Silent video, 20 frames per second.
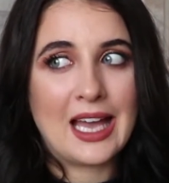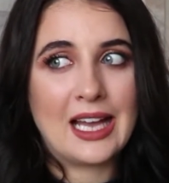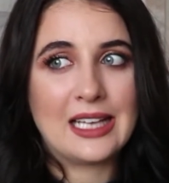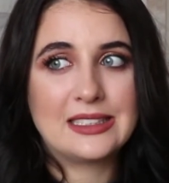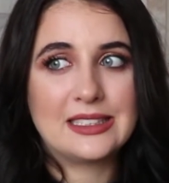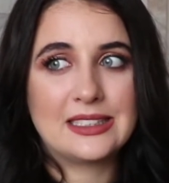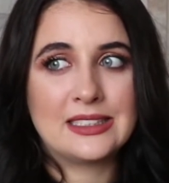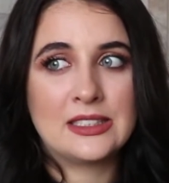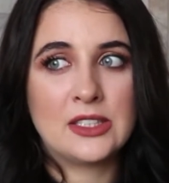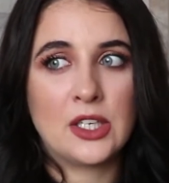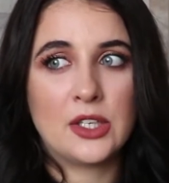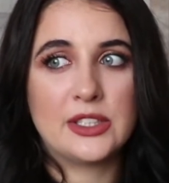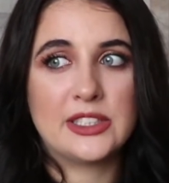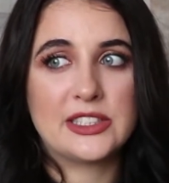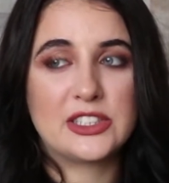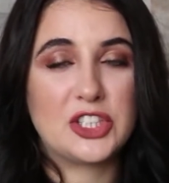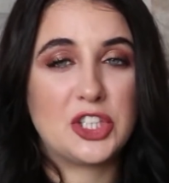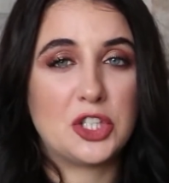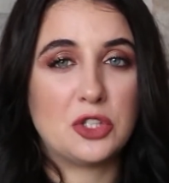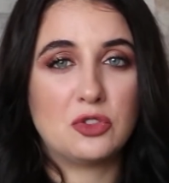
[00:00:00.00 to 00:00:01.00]
I didn't
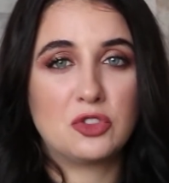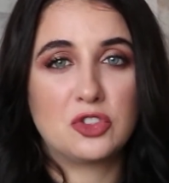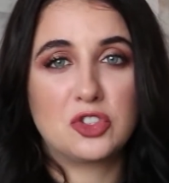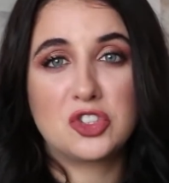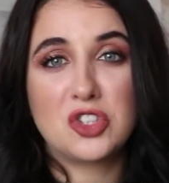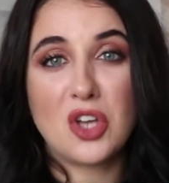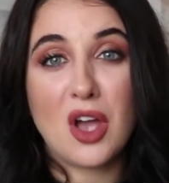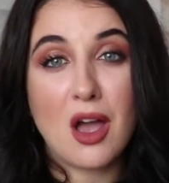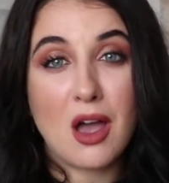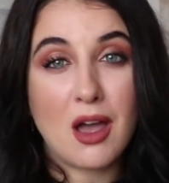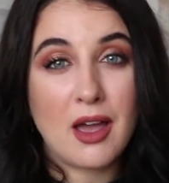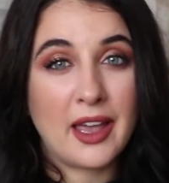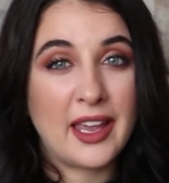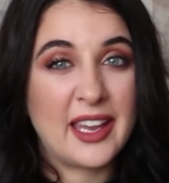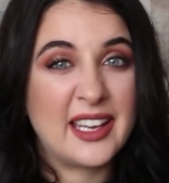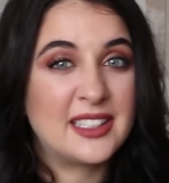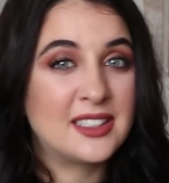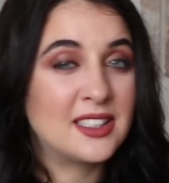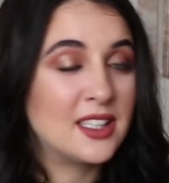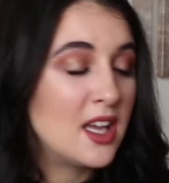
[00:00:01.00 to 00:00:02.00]
notice huge
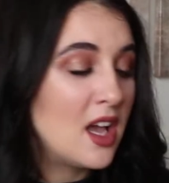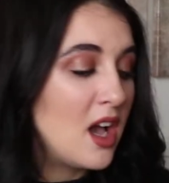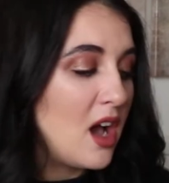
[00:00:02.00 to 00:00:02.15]
shine.